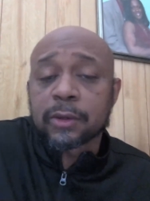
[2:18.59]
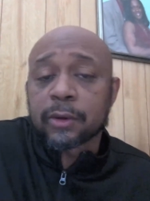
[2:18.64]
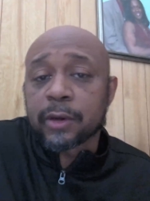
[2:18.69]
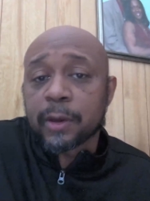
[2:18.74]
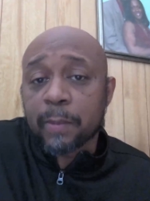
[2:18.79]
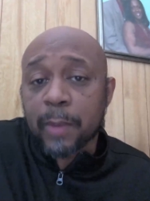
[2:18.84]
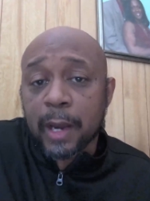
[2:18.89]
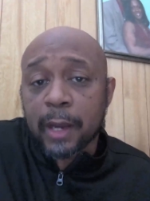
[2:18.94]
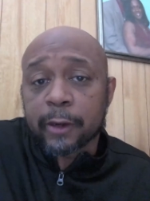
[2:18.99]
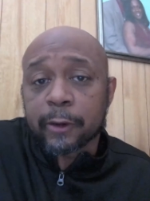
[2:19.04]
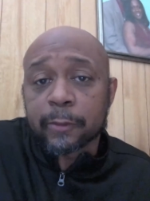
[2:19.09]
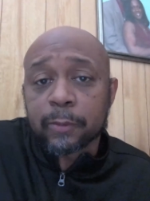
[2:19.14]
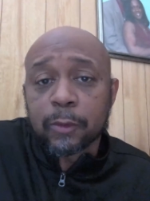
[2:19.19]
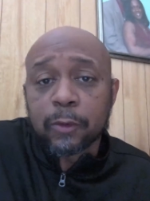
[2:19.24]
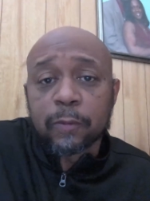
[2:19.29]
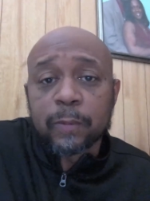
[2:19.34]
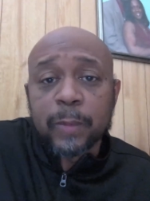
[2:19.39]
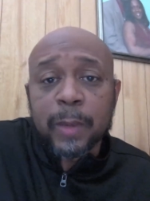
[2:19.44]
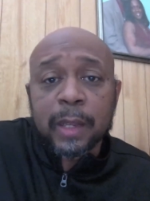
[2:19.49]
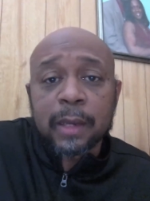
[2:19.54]
or the modern
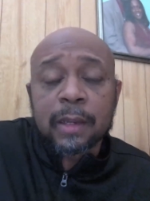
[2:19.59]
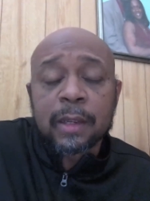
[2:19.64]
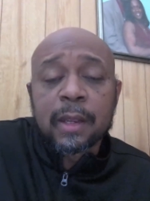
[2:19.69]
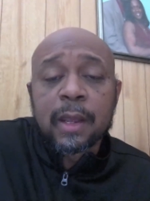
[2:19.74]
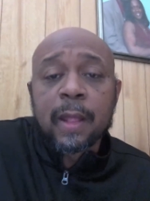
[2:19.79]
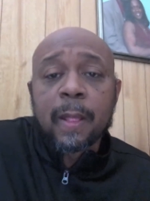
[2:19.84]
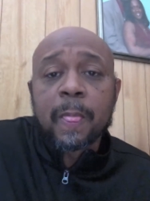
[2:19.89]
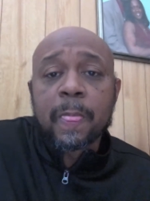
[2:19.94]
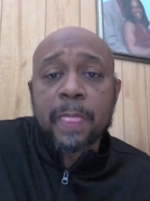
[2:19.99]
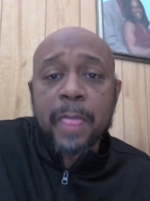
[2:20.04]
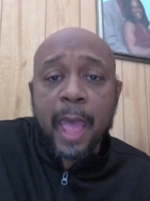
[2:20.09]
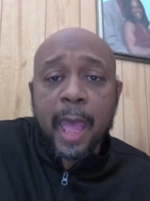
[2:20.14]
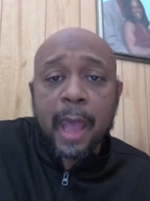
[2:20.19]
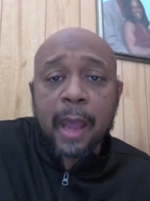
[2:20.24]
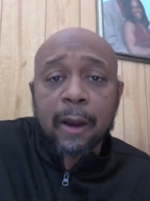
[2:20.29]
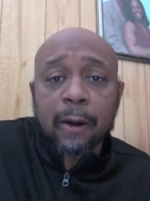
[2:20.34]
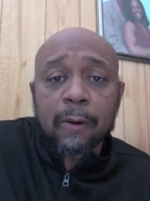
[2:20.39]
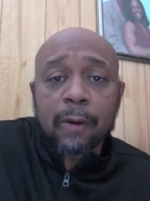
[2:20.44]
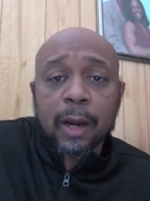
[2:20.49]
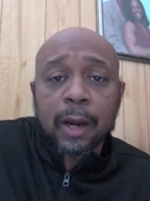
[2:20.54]
movement
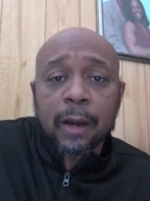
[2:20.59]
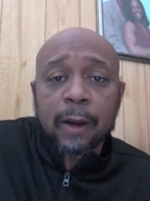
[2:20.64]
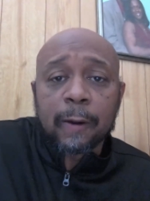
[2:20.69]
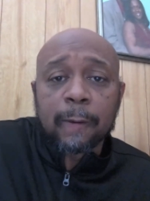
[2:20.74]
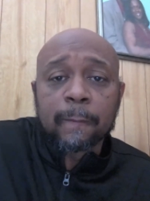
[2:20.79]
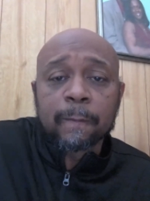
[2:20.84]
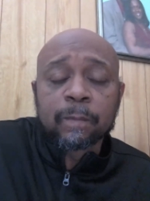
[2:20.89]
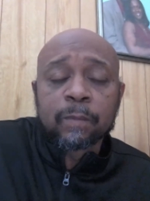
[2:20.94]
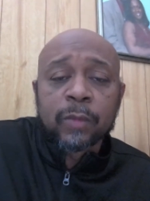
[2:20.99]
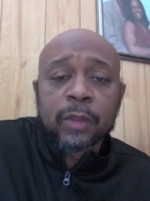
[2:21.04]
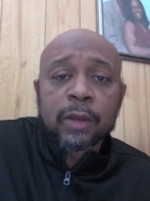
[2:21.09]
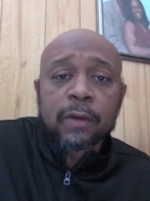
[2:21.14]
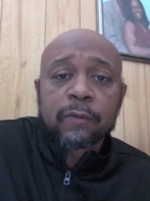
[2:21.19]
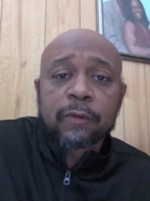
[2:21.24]
now um,